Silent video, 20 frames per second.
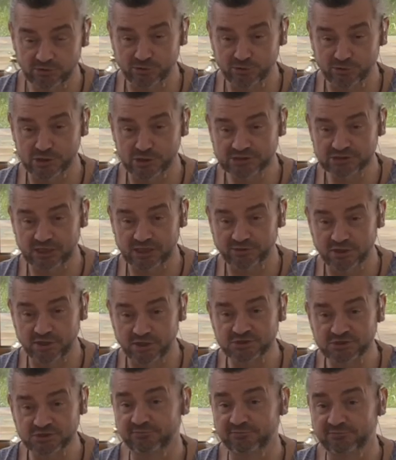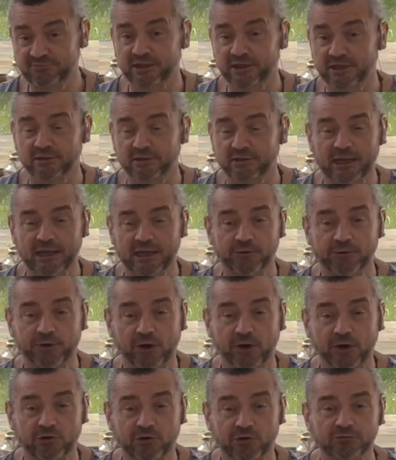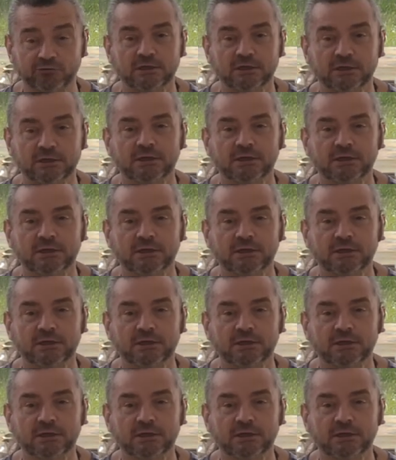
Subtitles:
It's a Thursday evening, hour and a half.